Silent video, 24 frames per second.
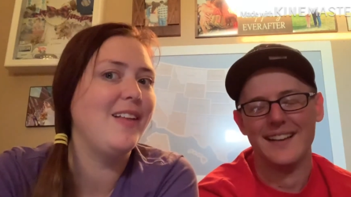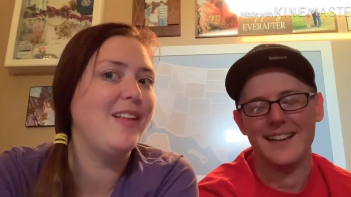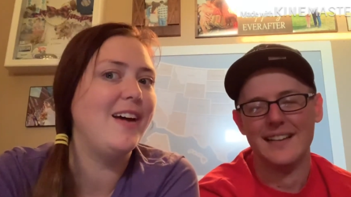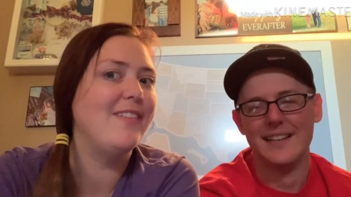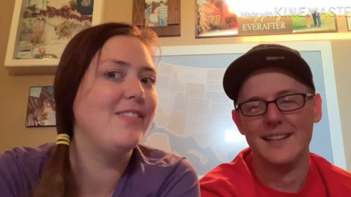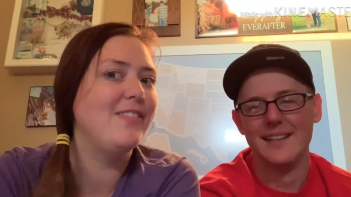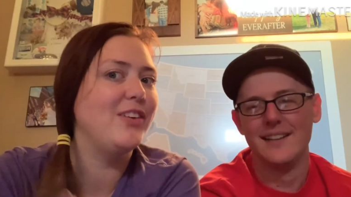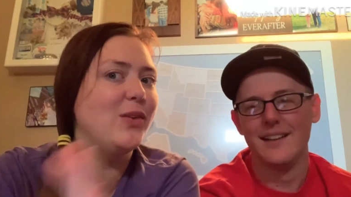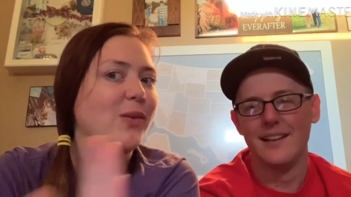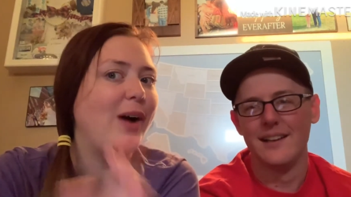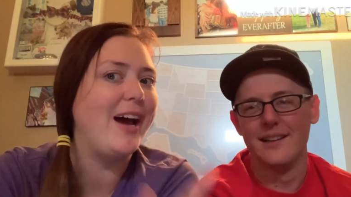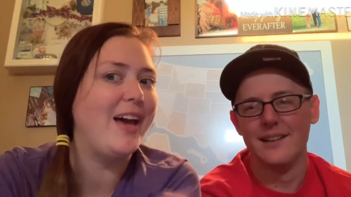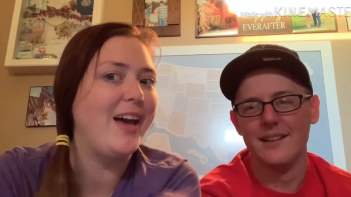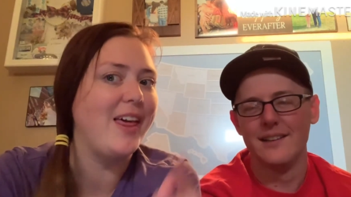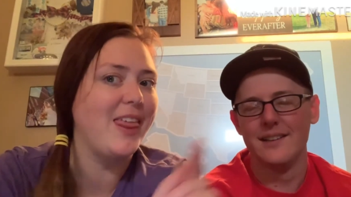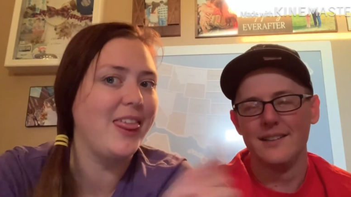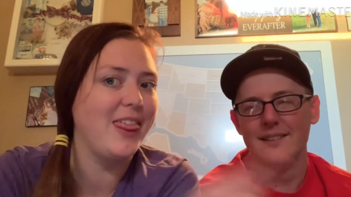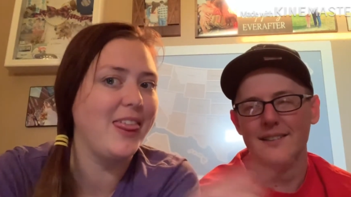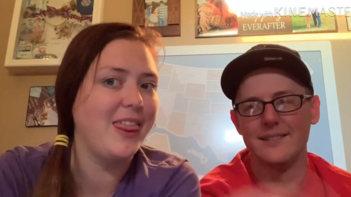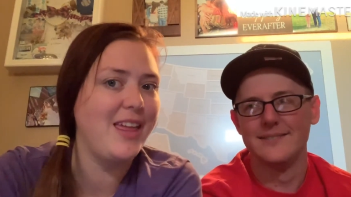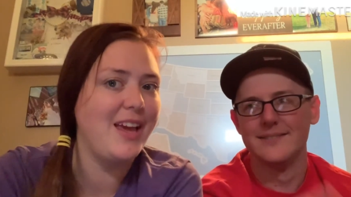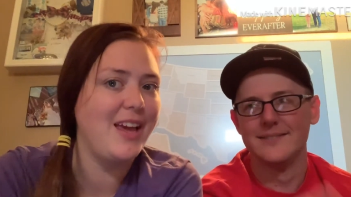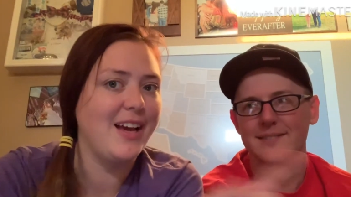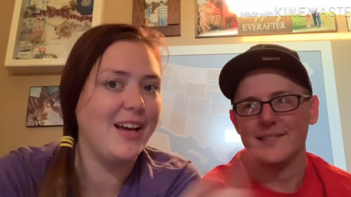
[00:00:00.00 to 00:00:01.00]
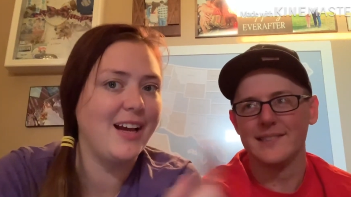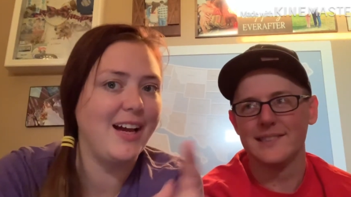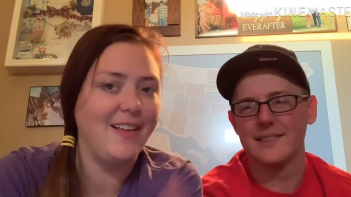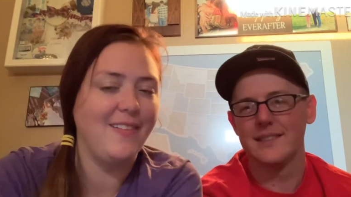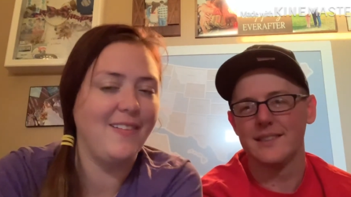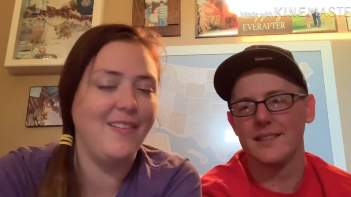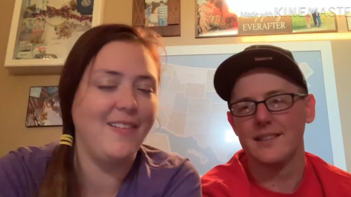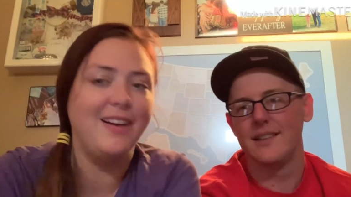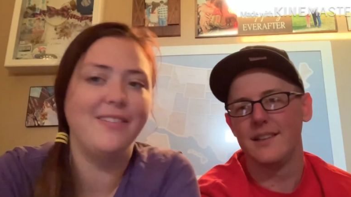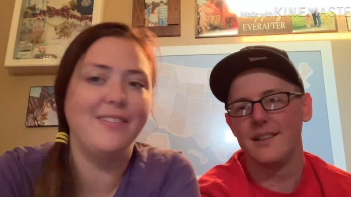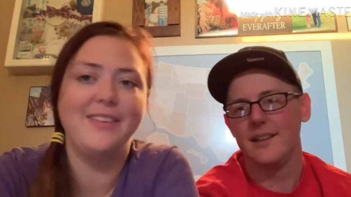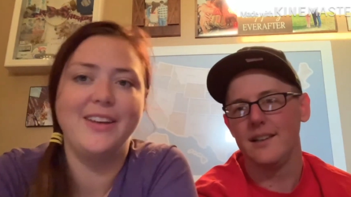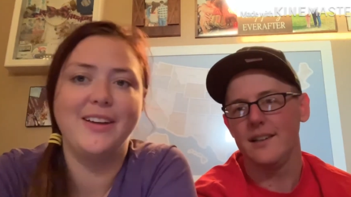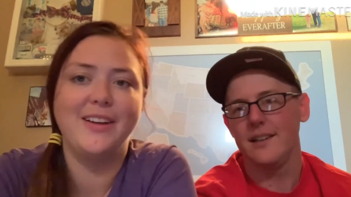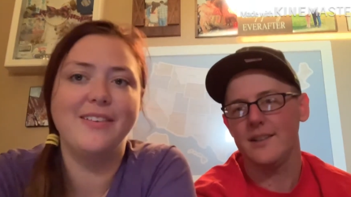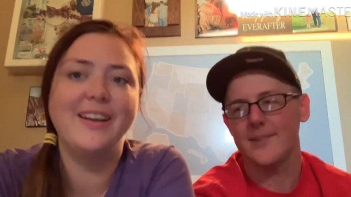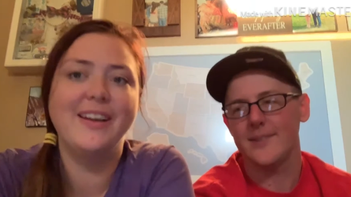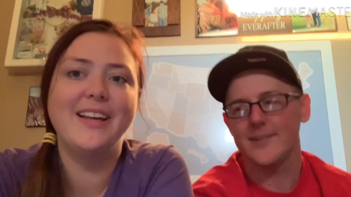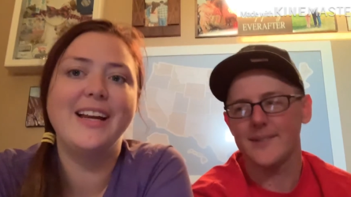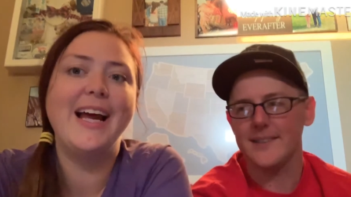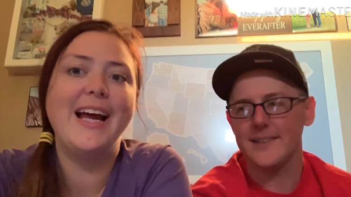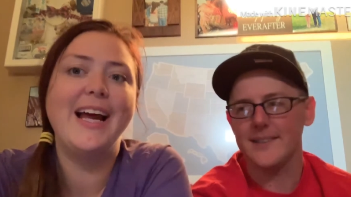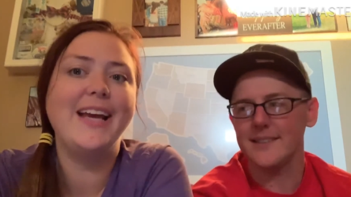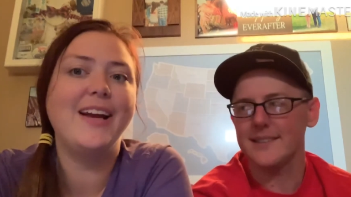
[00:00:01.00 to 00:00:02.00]
Speaker 1: love you, I think I love you.
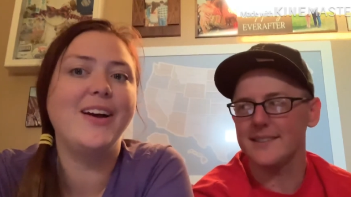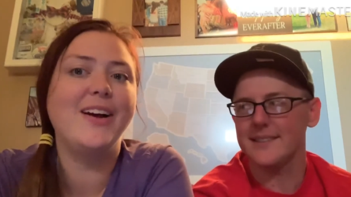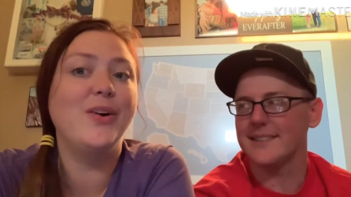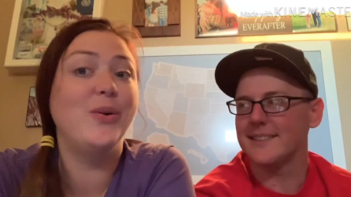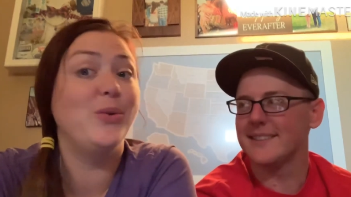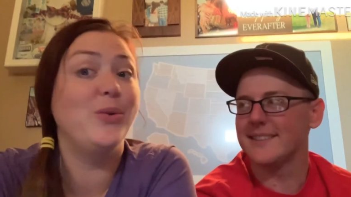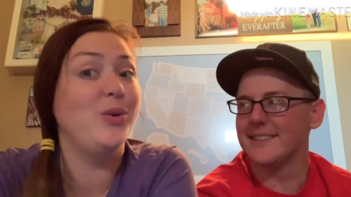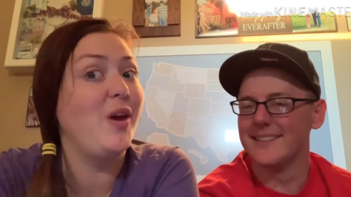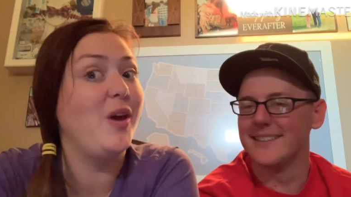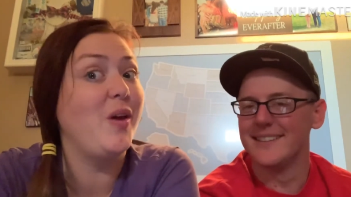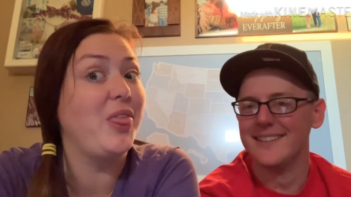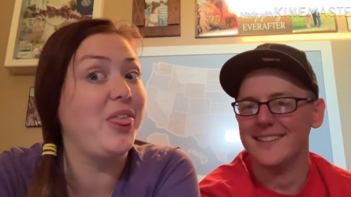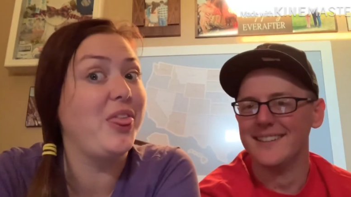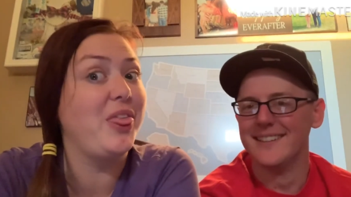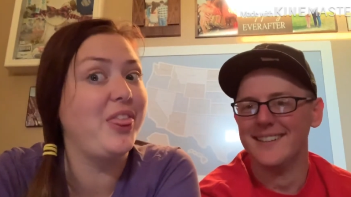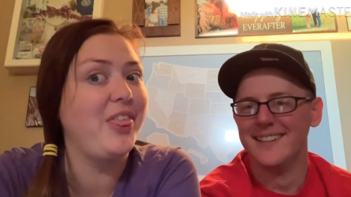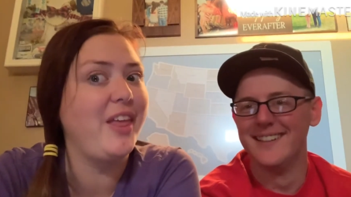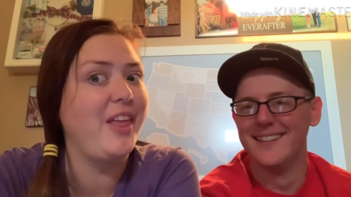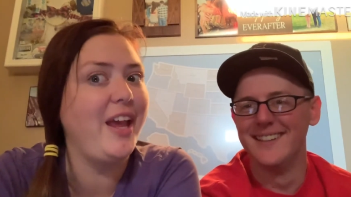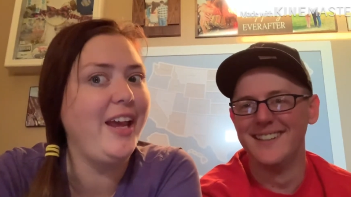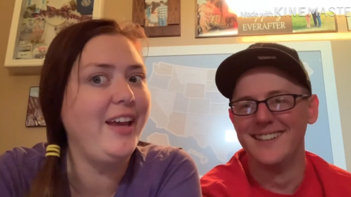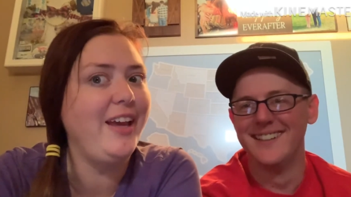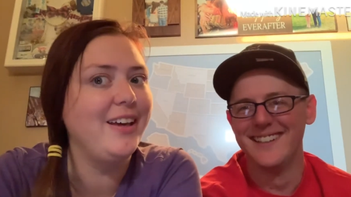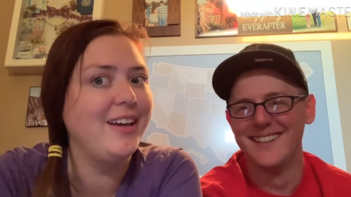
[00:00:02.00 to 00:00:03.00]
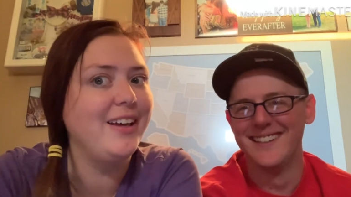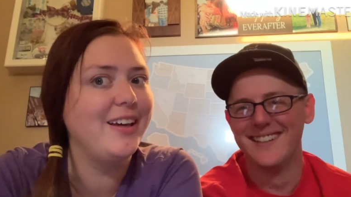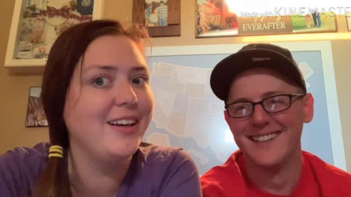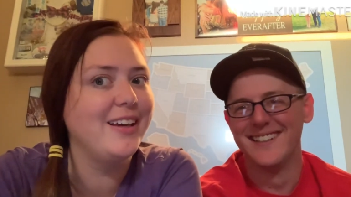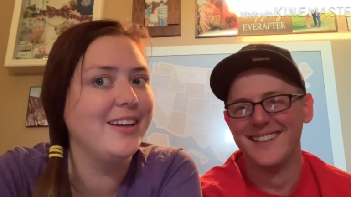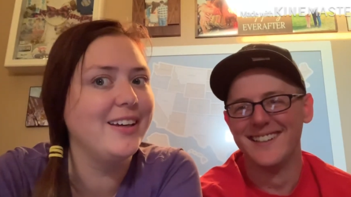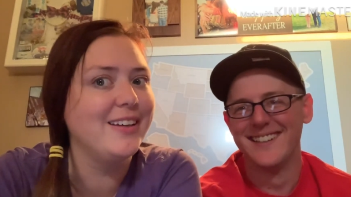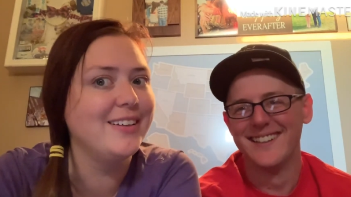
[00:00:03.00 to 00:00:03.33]
And I go, You think?